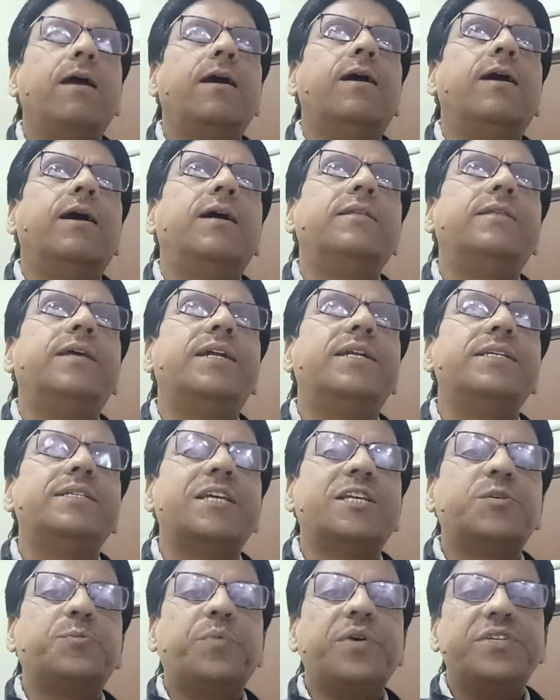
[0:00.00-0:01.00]
that is
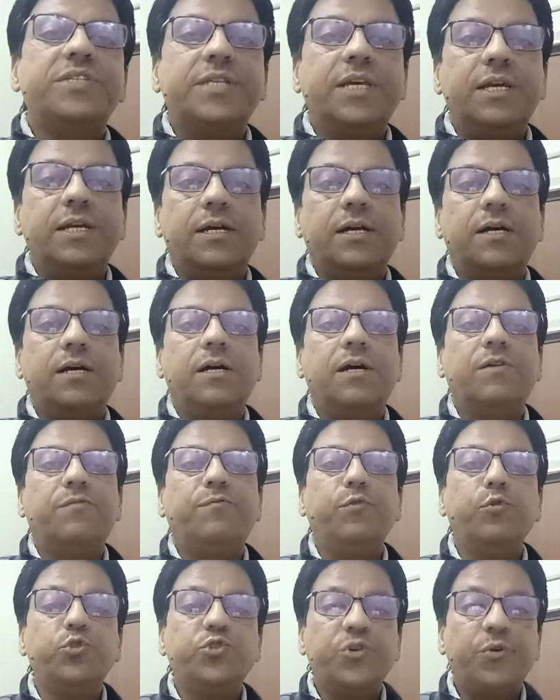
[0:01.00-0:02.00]
expressing
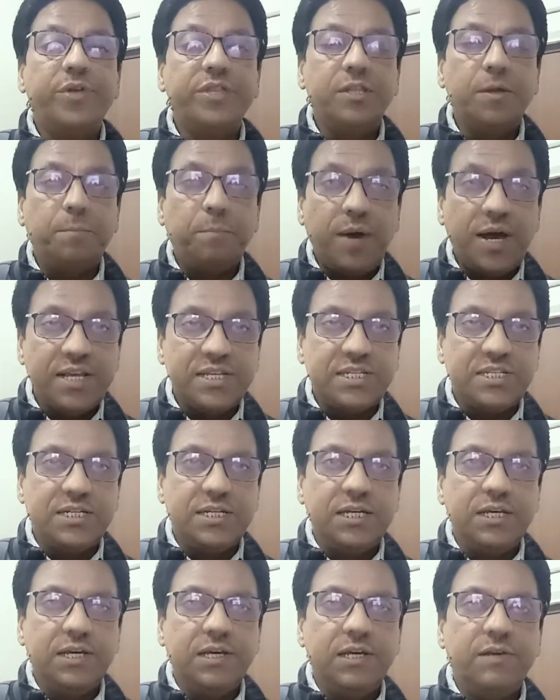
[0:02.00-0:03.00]
future in the past,
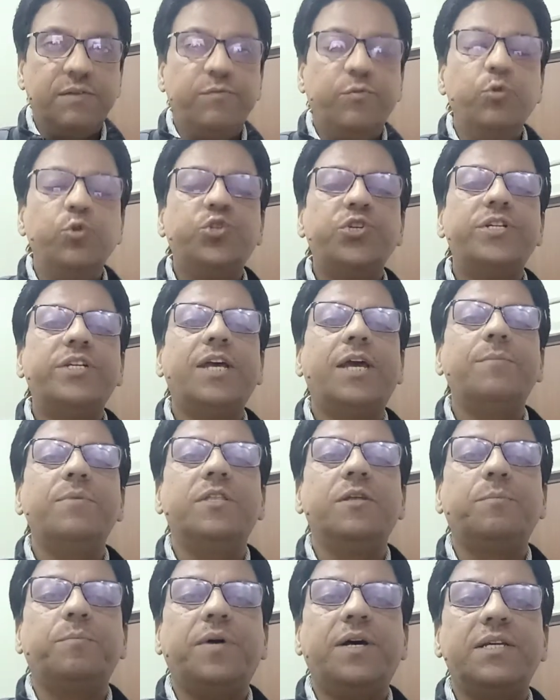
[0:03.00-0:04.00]
future time in the
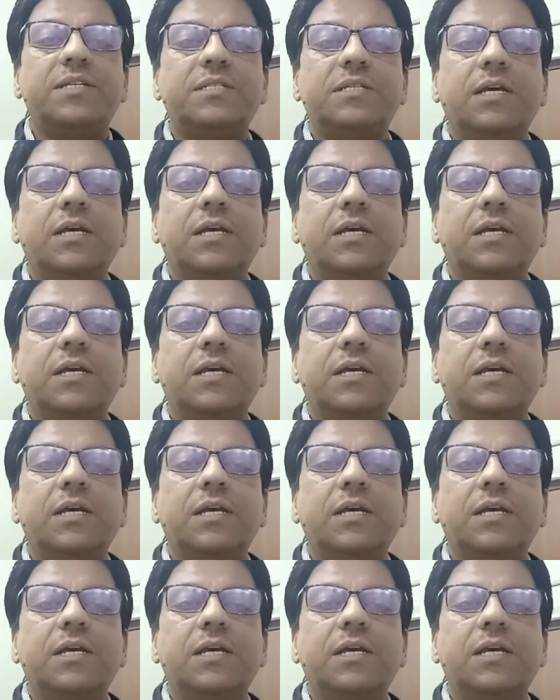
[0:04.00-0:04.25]
past.